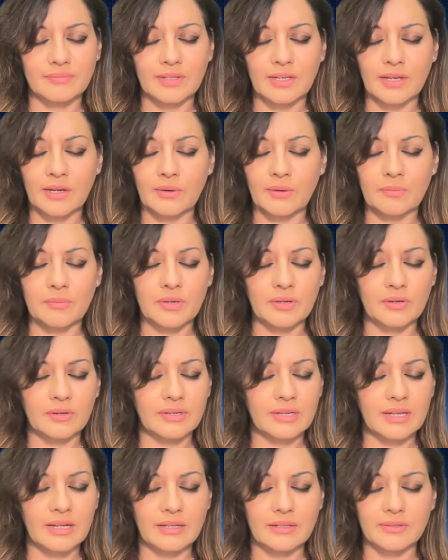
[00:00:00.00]
going
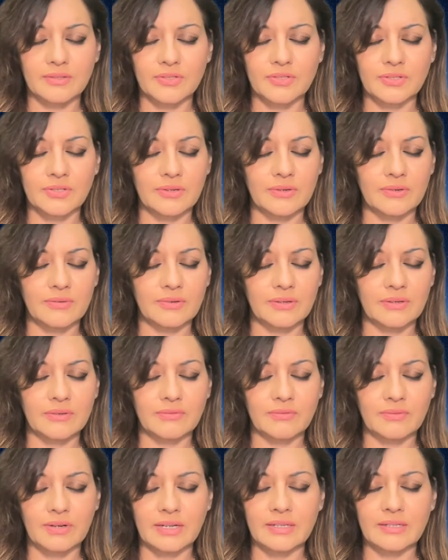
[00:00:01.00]
beyond culture
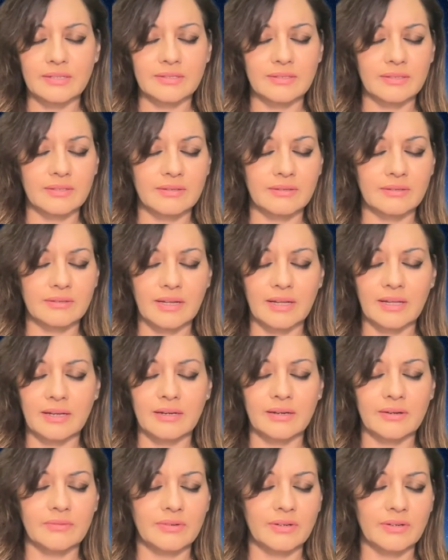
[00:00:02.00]
and race and
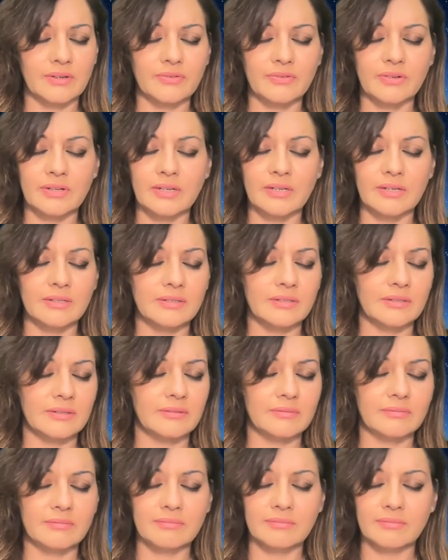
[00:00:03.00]
color and creed
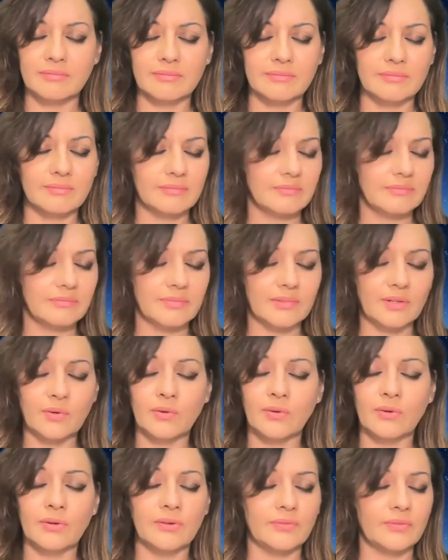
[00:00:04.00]
and
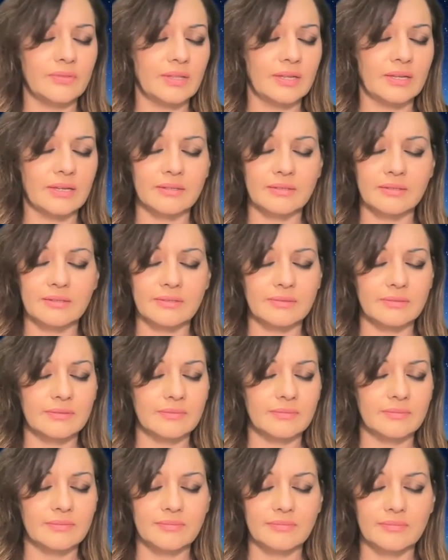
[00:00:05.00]
all of that.
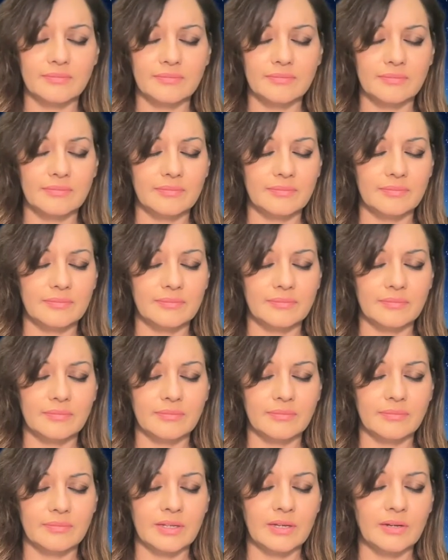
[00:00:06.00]

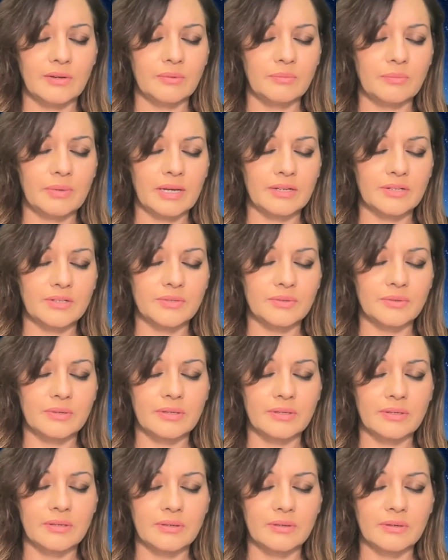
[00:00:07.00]
Going back to
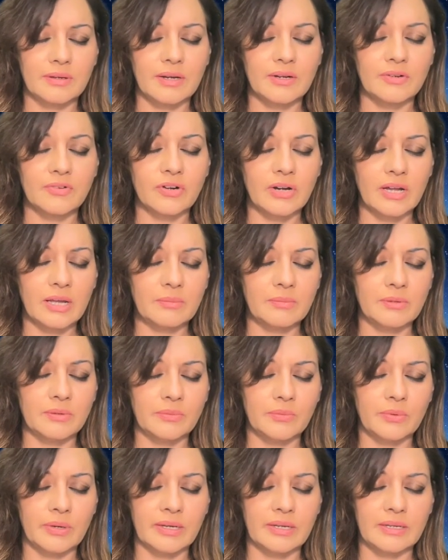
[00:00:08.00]
our tribal
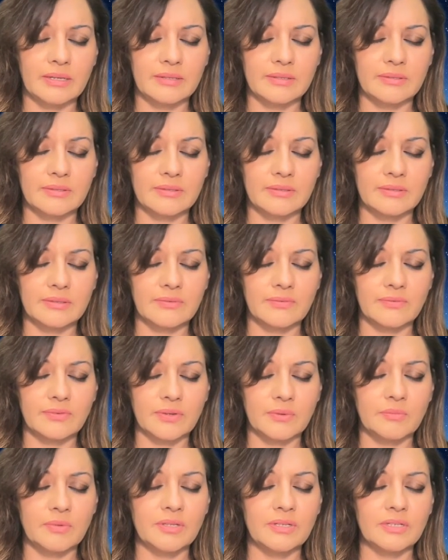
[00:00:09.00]
ways of
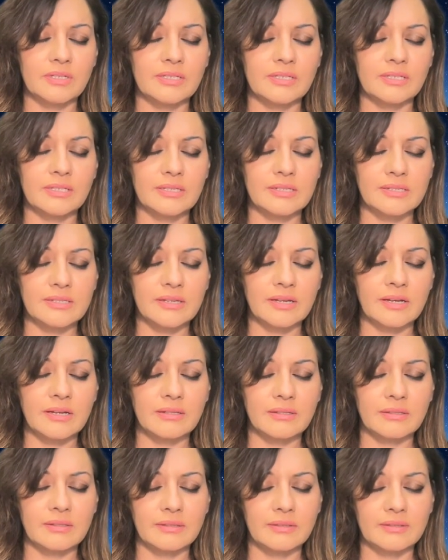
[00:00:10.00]
community,
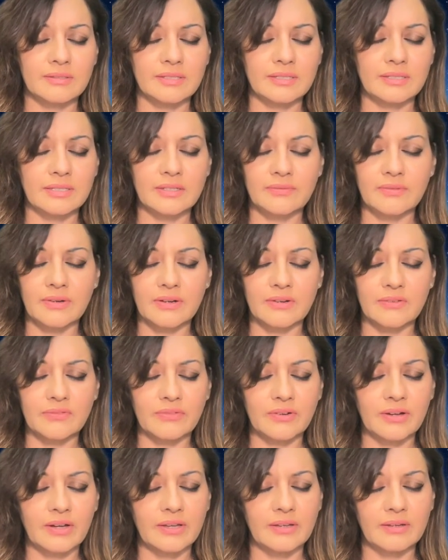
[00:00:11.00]
circles, sitting around a
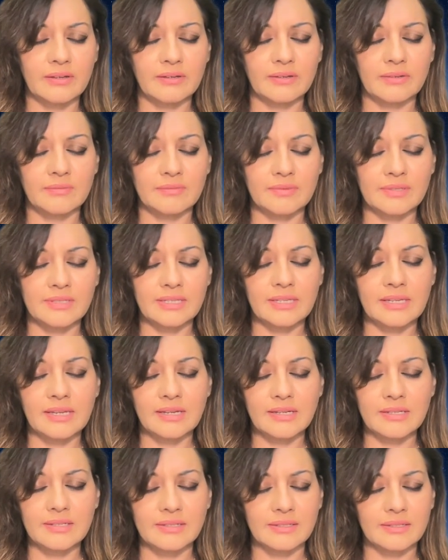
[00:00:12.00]
fire,
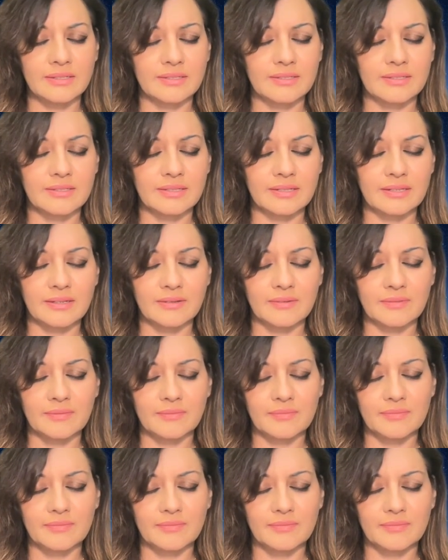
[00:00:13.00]
singing, dancing,